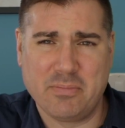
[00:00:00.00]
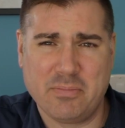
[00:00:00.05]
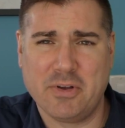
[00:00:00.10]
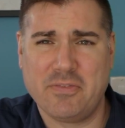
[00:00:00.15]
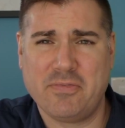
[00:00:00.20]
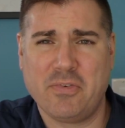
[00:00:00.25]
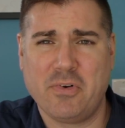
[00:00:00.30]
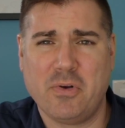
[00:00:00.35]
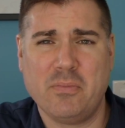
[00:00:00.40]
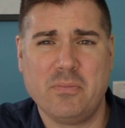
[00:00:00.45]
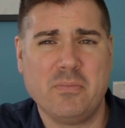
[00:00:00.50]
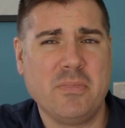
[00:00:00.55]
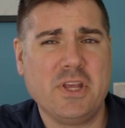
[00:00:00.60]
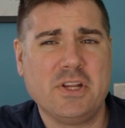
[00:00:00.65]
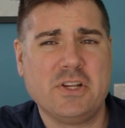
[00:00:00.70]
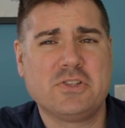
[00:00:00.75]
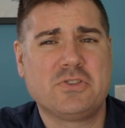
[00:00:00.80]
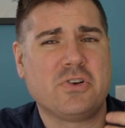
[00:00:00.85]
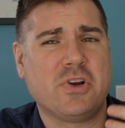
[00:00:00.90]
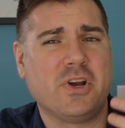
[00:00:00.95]
but from me
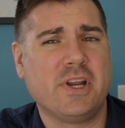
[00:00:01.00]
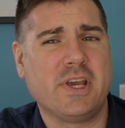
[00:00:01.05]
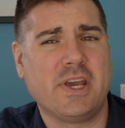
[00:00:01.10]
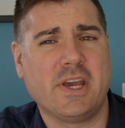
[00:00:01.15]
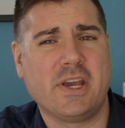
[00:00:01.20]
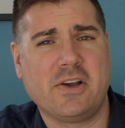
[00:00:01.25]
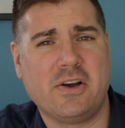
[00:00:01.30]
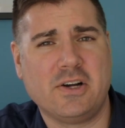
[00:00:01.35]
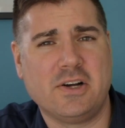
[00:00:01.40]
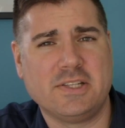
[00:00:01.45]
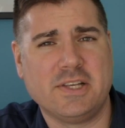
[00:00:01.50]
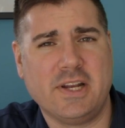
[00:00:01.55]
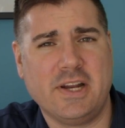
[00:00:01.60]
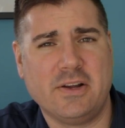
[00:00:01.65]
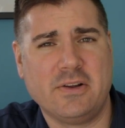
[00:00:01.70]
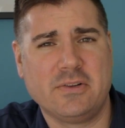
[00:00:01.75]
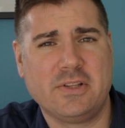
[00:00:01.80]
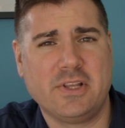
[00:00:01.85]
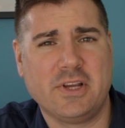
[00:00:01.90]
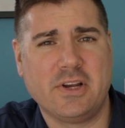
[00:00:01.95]
just trying to get content
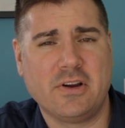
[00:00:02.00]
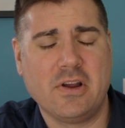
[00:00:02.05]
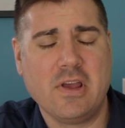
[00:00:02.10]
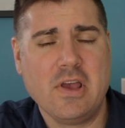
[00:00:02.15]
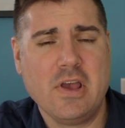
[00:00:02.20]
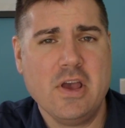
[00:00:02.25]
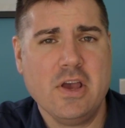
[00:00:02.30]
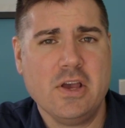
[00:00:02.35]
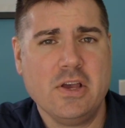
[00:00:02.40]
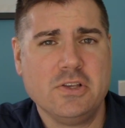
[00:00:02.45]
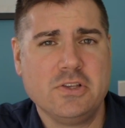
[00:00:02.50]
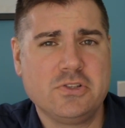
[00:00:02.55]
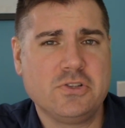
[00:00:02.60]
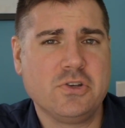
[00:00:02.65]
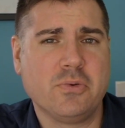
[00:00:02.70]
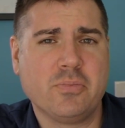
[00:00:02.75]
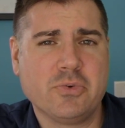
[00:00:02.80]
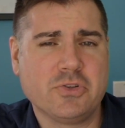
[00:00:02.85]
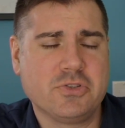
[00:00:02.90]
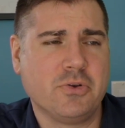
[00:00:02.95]
out there,
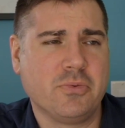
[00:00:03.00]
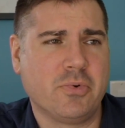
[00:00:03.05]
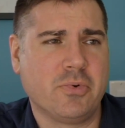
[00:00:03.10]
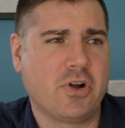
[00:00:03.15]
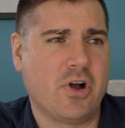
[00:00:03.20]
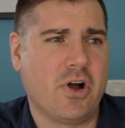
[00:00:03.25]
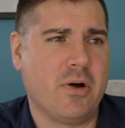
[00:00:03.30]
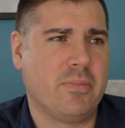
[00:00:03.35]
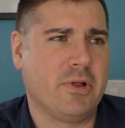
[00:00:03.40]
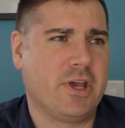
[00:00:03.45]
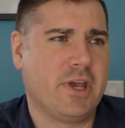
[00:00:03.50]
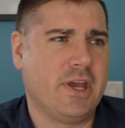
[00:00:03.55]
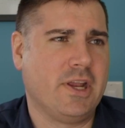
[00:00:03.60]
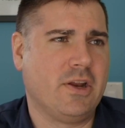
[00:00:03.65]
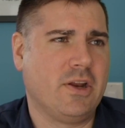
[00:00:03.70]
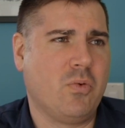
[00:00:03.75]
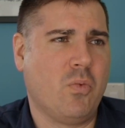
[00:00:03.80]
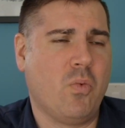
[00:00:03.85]
super, super complicated.